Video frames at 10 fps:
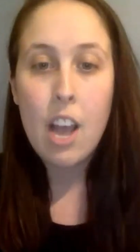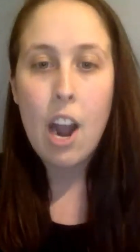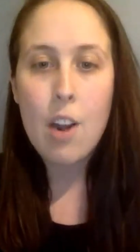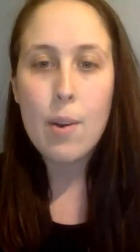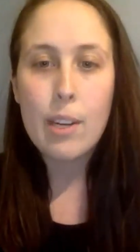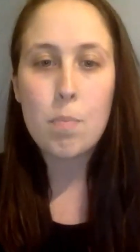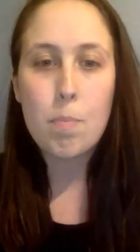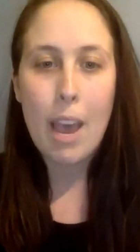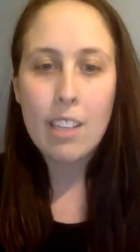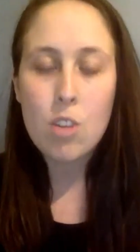are you
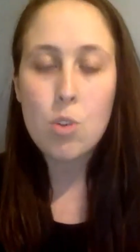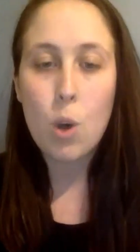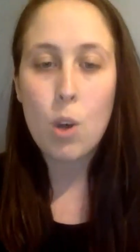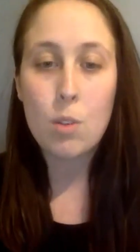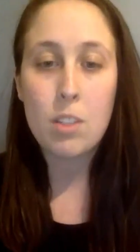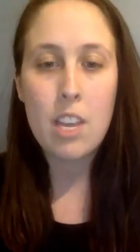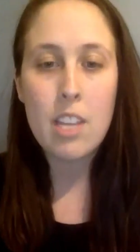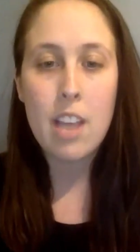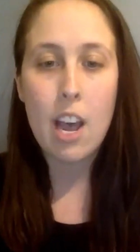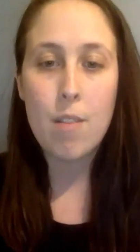expected to also say
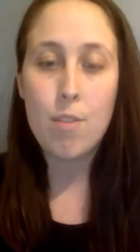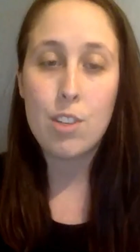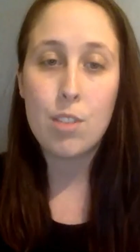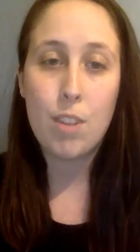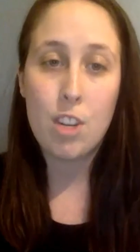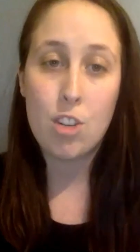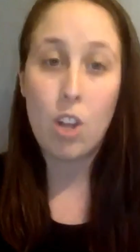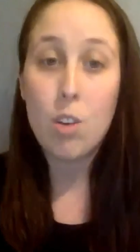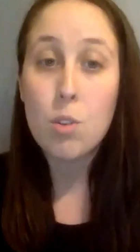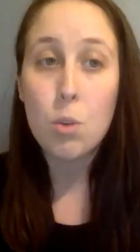that if you just finished
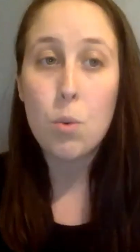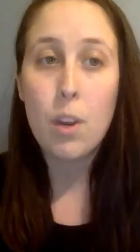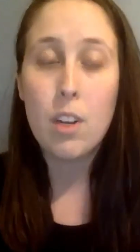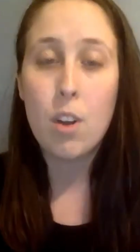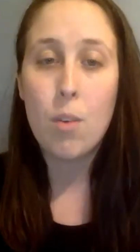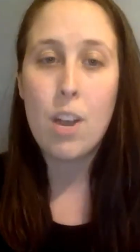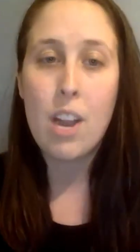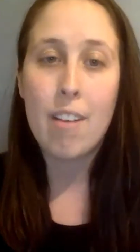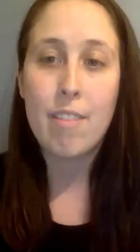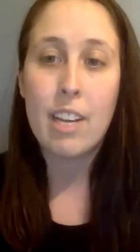law school and don't really
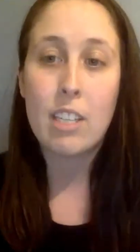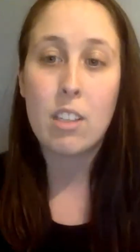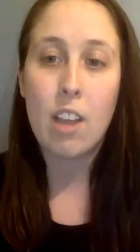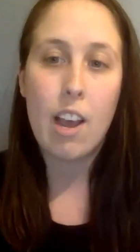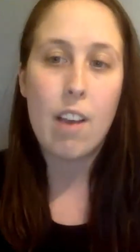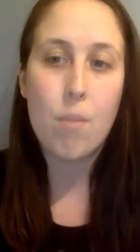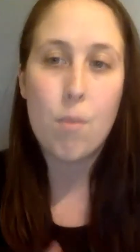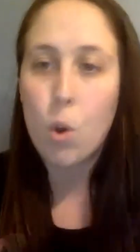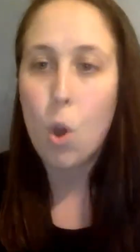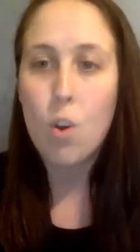have a
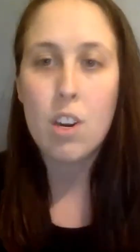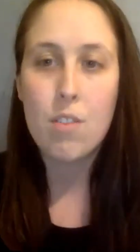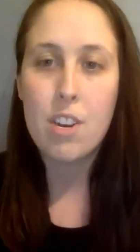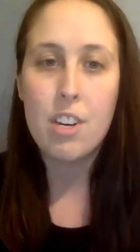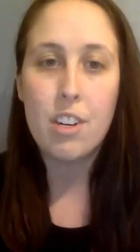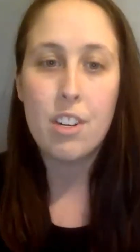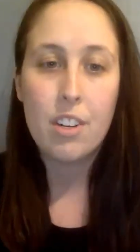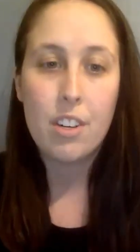long career?